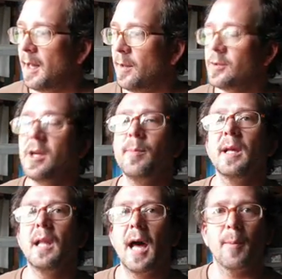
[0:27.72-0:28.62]
there's going to be
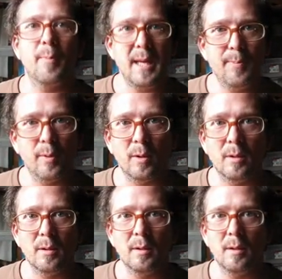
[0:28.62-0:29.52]
a lot of
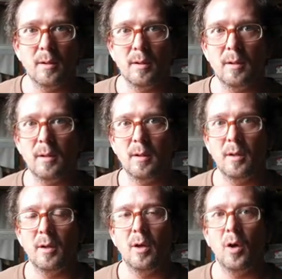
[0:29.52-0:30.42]
people
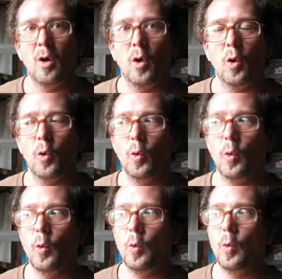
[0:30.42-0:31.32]

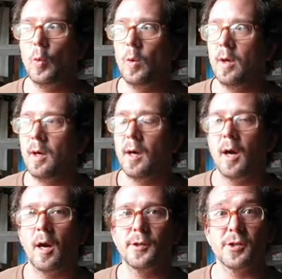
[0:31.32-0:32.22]
who
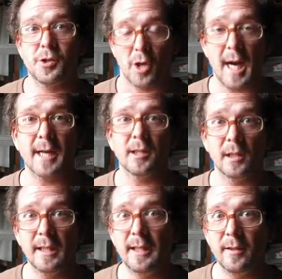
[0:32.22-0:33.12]
are just trying to
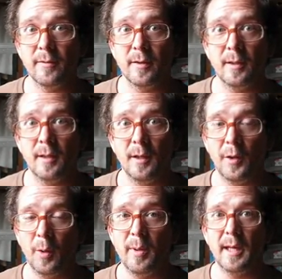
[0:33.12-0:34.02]
live.
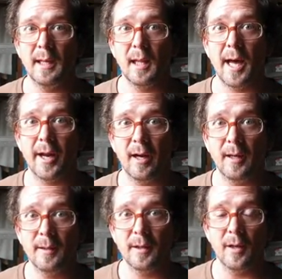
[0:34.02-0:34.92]
There'll be a lot of,
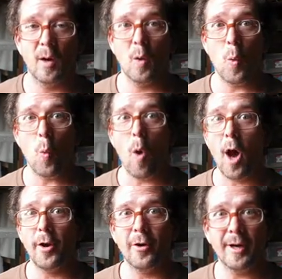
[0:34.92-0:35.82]

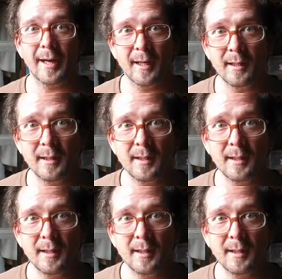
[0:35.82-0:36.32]
wandering